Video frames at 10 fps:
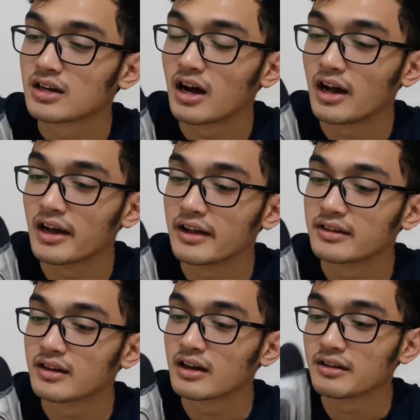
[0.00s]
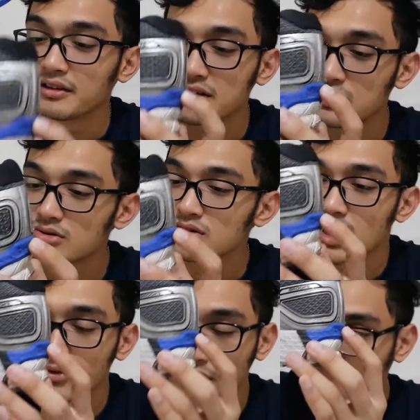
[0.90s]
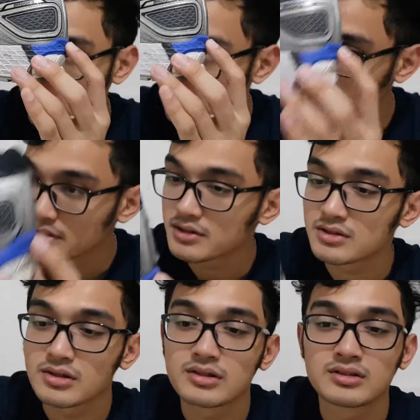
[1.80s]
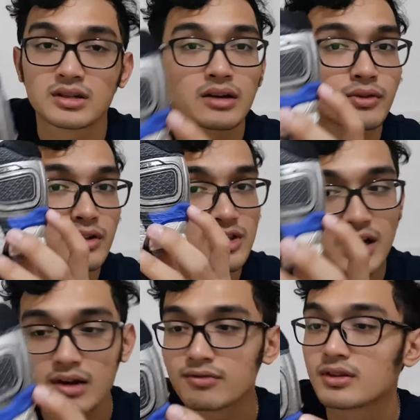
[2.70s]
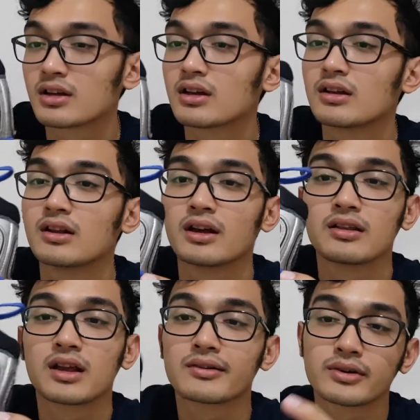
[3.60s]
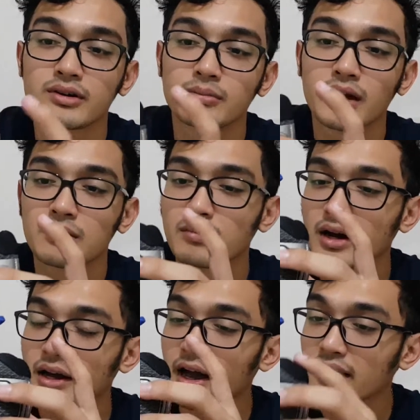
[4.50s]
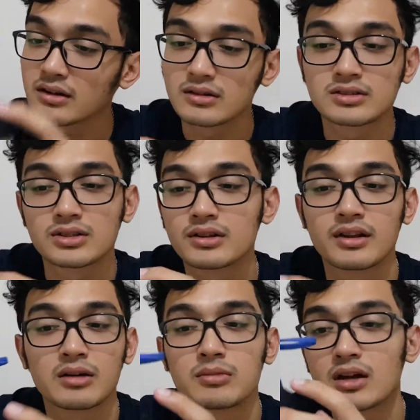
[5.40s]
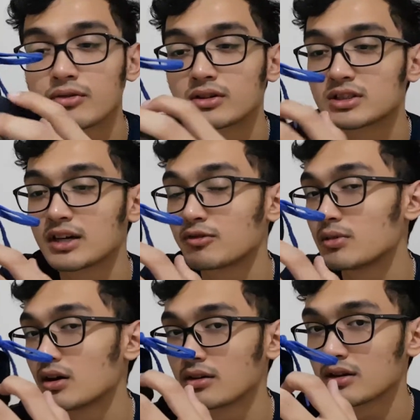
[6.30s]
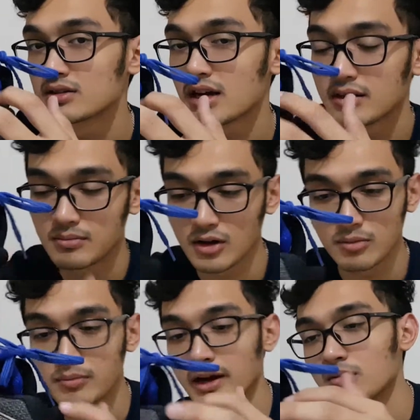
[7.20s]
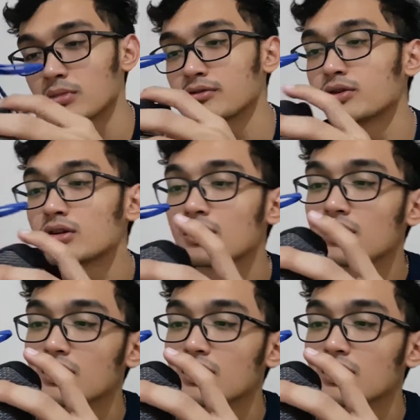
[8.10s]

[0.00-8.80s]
And these shoes never gave me blisters, never chafed. They never made my ankles hurt. They never chafed me on this side, on the back of my foot.